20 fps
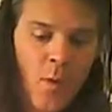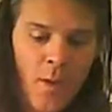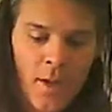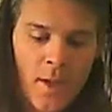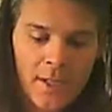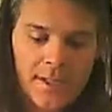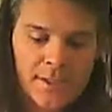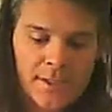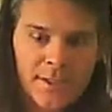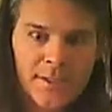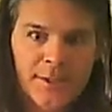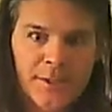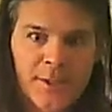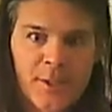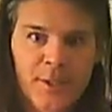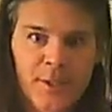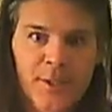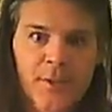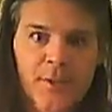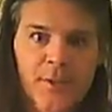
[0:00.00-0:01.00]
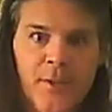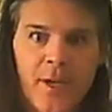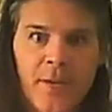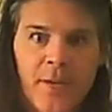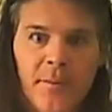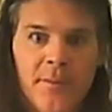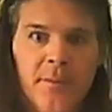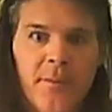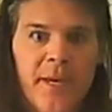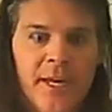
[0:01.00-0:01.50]
and you knew you were coming
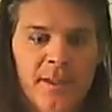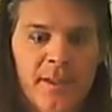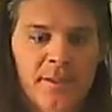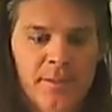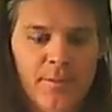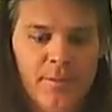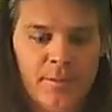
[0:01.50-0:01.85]
back to somewhere,